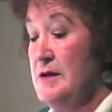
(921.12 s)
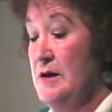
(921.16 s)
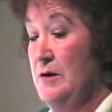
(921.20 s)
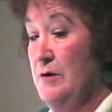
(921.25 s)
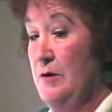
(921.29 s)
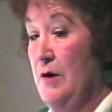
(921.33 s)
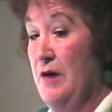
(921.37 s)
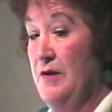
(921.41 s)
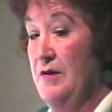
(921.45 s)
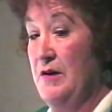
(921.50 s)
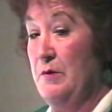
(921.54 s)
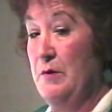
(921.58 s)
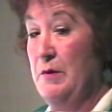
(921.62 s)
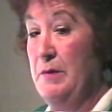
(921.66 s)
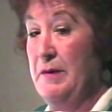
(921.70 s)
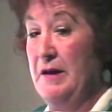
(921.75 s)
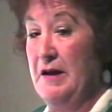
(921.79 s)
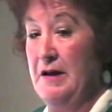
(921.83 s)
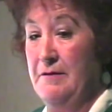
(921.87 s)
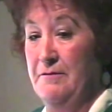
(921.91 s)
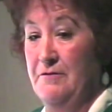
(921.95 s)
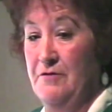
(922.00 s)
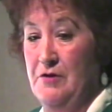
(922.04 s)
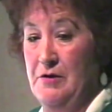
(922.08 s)
So I think we
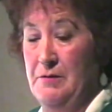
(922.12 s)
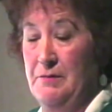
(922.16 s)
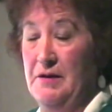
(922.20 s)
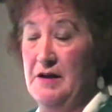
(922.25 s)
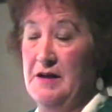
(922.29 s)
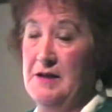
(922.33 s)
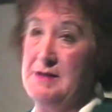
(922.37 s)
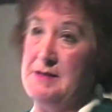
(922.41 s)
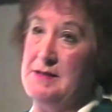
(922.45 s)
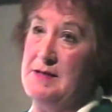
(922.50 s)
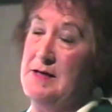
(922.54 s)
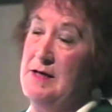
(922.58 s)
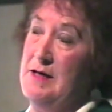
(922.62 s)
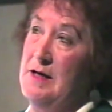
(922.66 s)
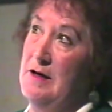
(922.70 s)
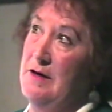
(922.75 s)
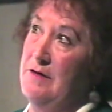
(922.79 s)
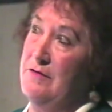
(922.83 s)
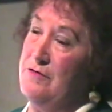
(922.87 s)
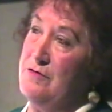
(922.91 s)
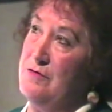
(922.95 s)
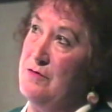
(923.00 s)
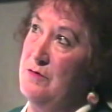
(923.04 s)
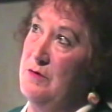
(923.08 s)
become very blasé
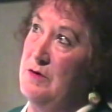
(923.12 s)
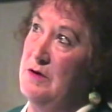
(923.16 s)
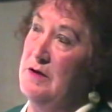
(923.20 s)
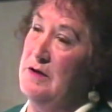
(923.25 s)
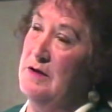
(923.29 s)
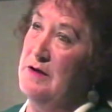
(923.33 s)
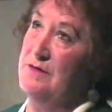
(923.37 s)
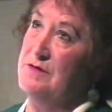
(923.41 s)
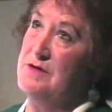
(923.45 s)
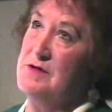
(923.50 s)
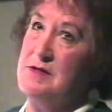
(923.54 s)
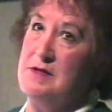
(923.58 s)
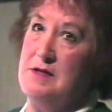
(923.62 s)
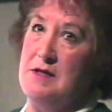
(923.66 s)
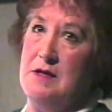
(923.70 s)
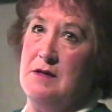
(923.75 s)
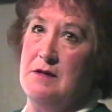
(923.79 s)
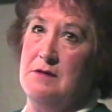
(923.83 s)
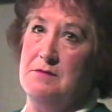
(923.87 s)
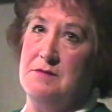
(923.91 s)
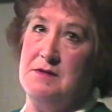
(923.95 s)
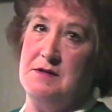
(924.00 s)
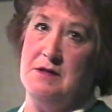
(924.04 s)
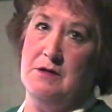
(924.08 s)
after a while, after seeing
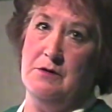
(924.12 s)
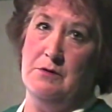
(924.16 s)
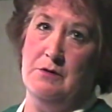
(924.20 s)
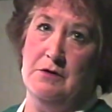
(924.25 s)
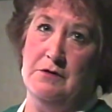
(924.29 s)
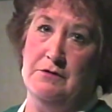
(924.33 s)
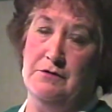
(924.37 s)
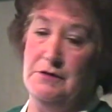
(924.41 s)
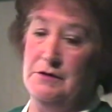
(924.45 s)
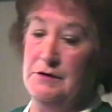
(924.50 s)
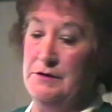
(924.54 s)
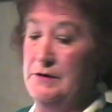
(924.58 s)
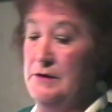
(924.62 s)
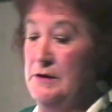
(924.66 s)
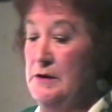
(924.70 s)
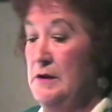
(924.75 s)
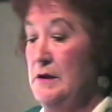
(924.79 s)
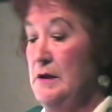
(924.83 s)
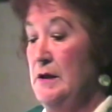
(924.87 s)
them so often.